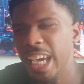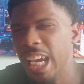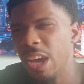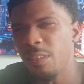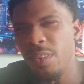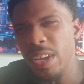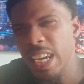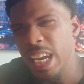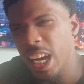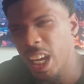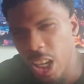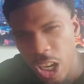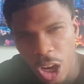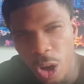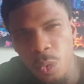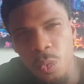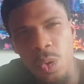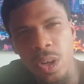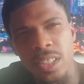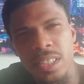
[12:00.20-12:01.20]
Even the
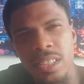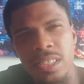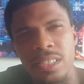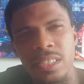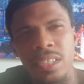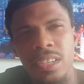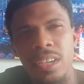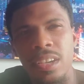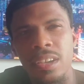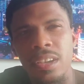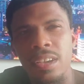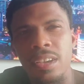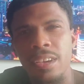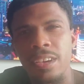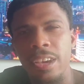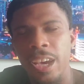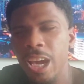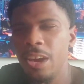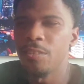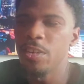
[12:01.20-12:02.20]
good ones,
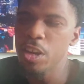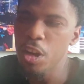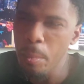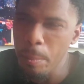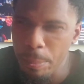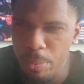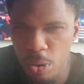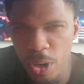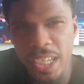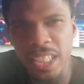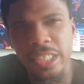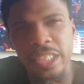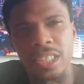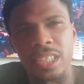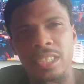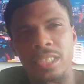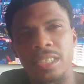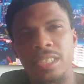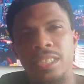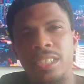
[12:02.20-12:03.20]
even the
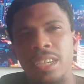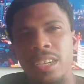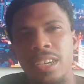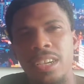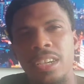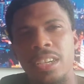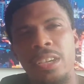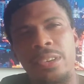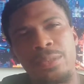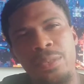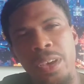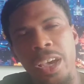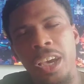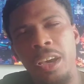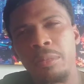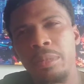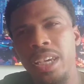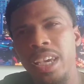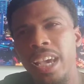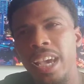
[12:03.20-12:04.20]
preachers, you
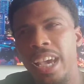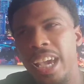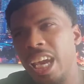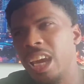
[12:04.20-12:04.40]
feel me?